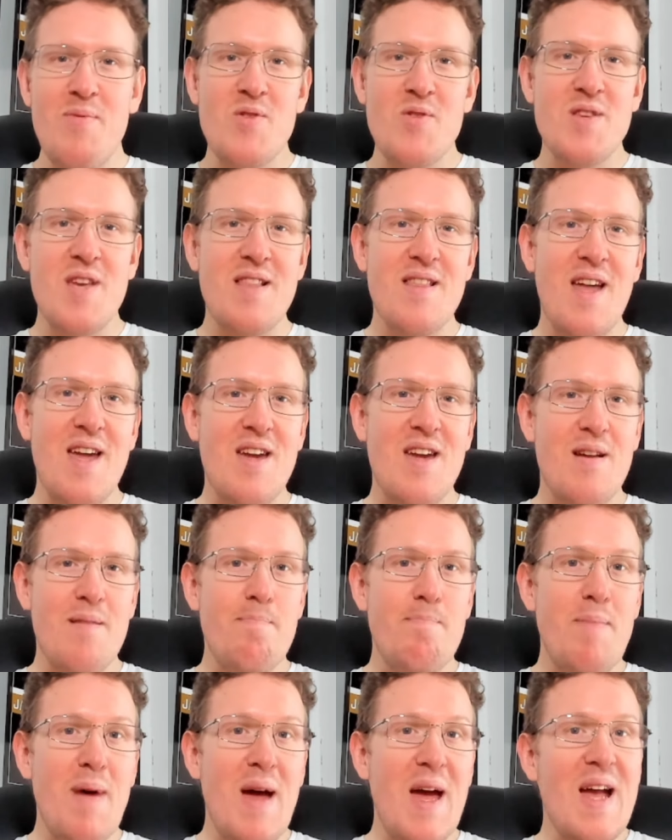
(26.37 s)
said they
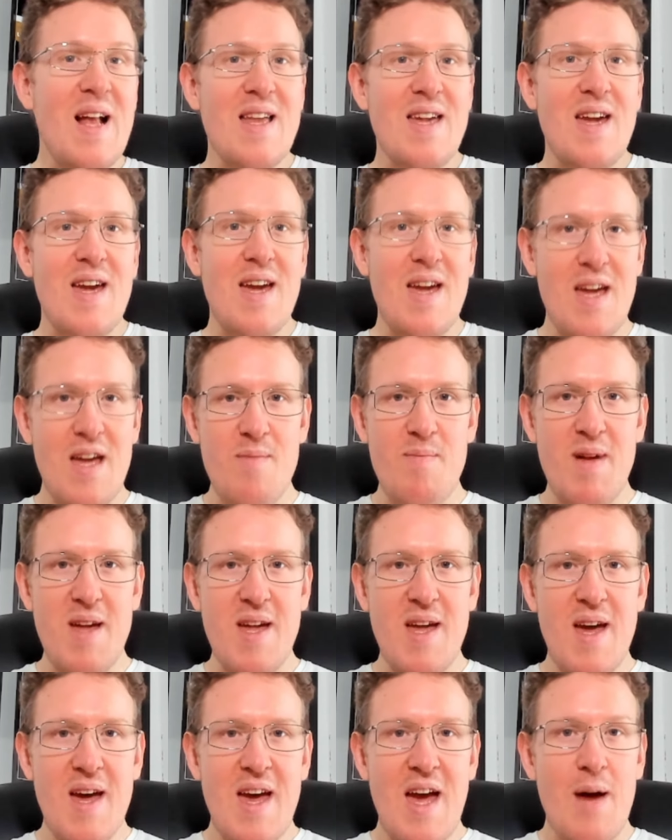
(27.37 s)
could barely hear me.
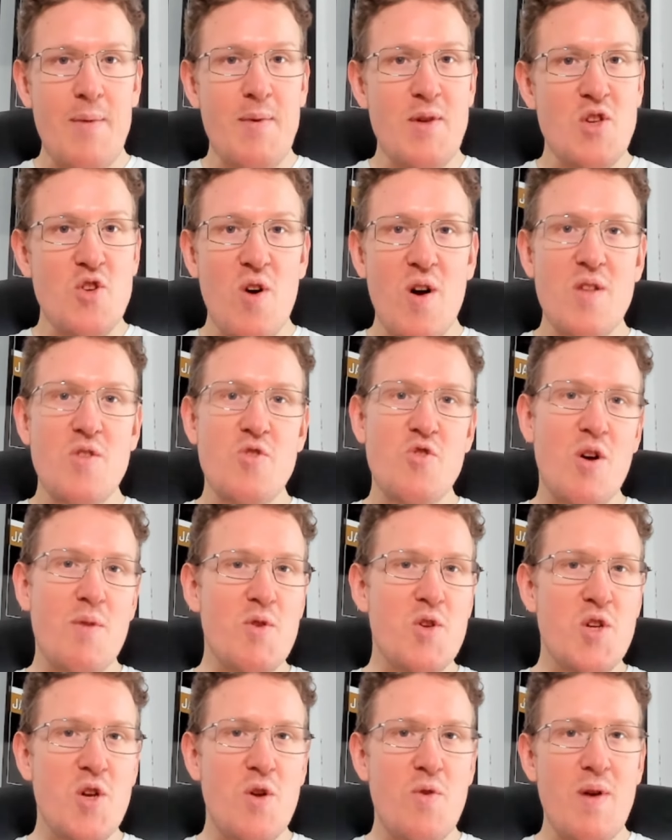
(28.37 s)
And we tried
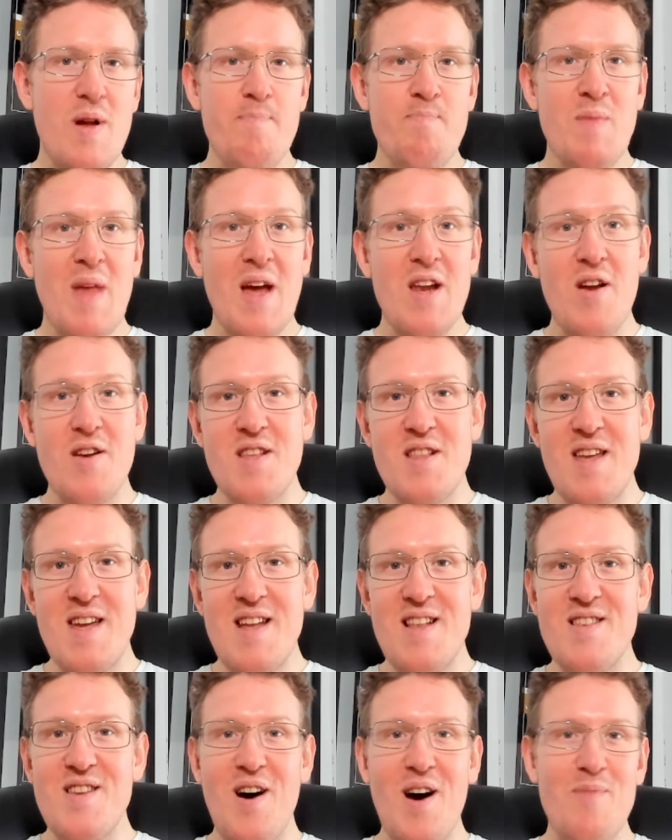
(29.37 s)
troubleshooting and I did the
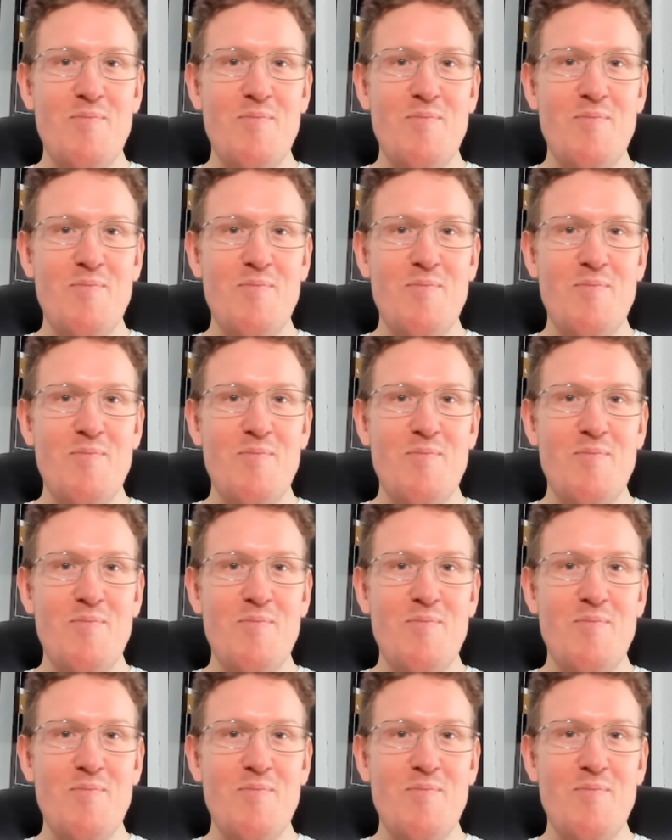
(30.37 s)
entire